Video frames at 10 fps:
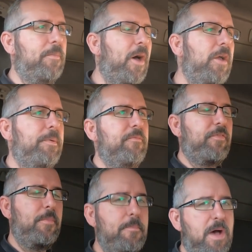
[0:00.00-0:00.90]
I'm hoping
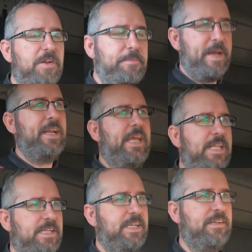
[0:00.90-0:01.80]
for a much better
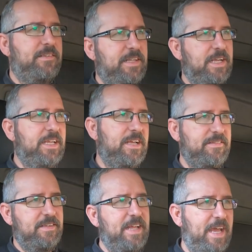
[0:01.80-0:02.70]
day than yesterday.
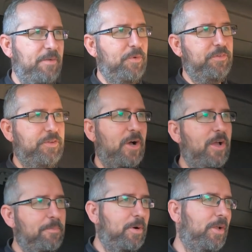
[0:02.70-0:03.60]
Yesterday was
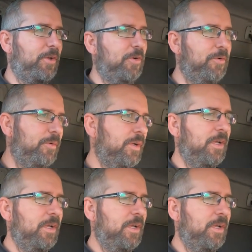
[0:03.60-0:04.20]
diabolical.